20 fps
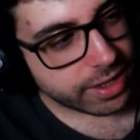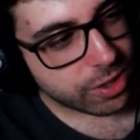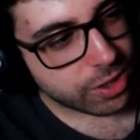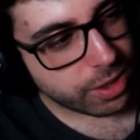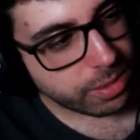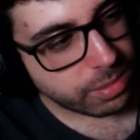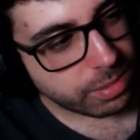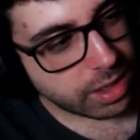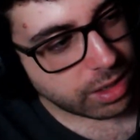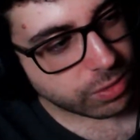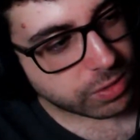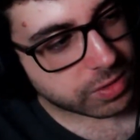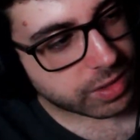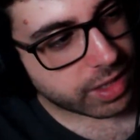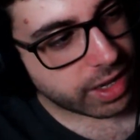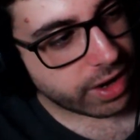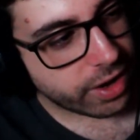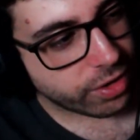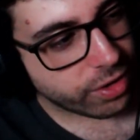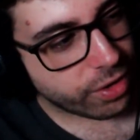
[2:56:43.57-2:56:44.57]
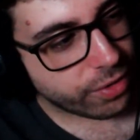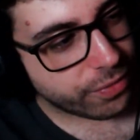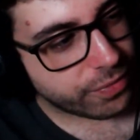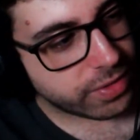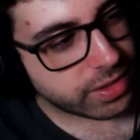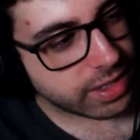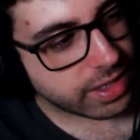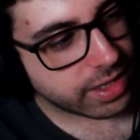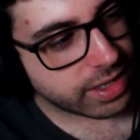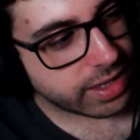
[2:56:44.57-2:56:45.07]
Shame that you scared off
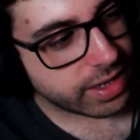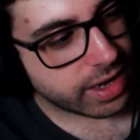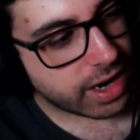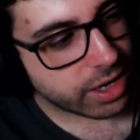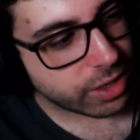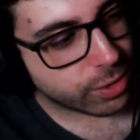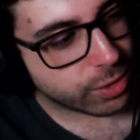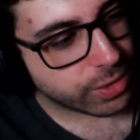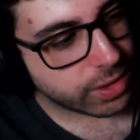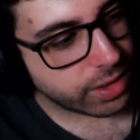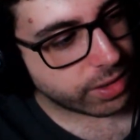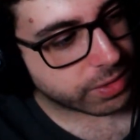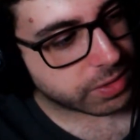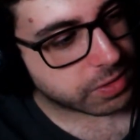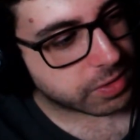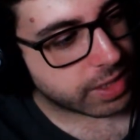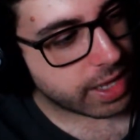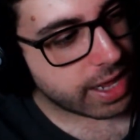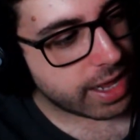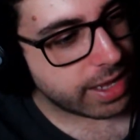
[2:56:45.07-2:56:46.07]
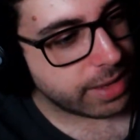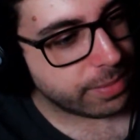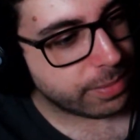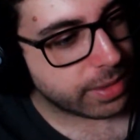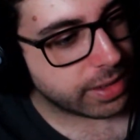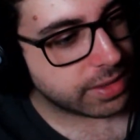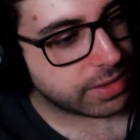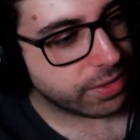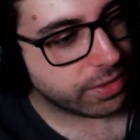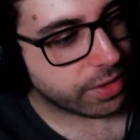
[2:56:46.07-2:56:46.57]
the Arch Linux guy,
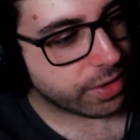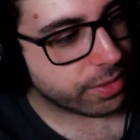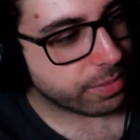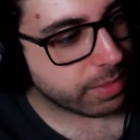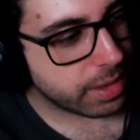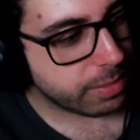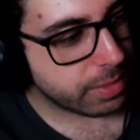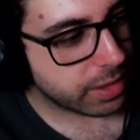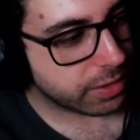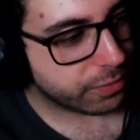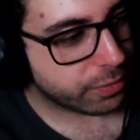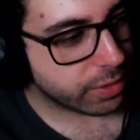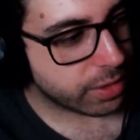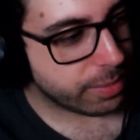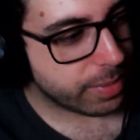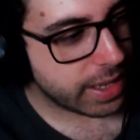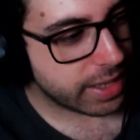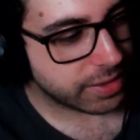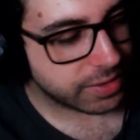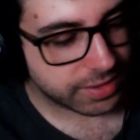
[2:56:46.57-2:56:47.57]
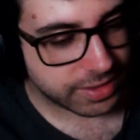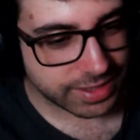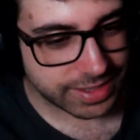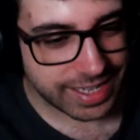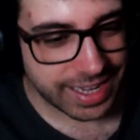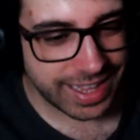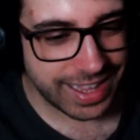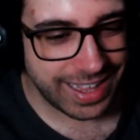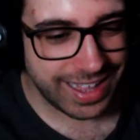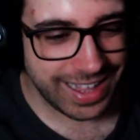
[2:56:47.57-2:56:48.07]
but you know, maybe it's for the best.